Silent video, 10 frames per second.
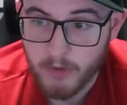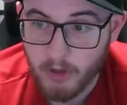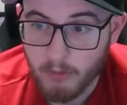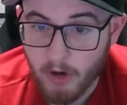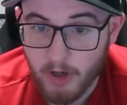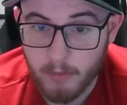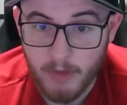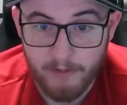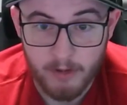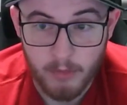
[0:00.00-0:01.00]
already
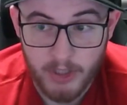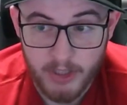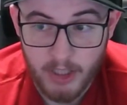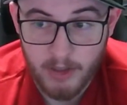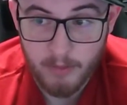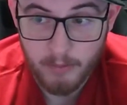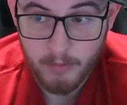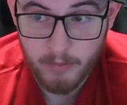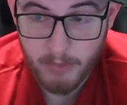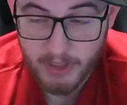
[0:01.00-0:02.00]
having to bring up
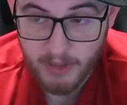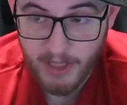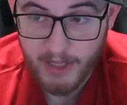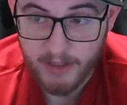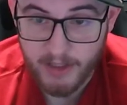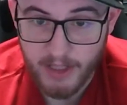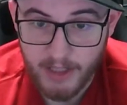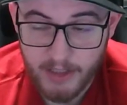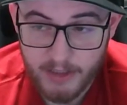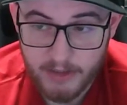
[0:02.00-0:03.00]
Belak
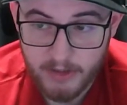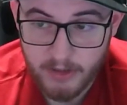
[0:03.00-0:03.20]
and